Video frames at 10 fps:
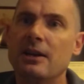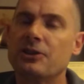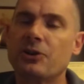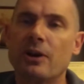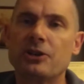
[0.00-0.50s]

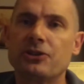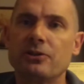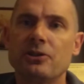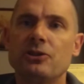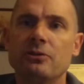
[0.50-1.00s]
So as
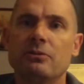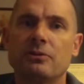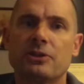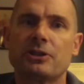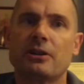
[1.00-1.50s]
soon as you
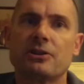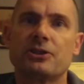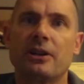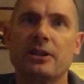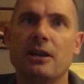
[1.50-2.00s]
start
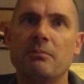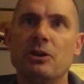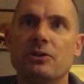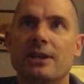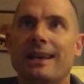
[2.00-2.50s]
studying
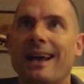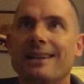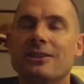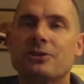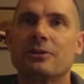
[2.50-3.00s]
music on
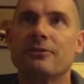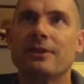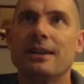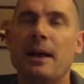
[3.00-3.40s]
a sort of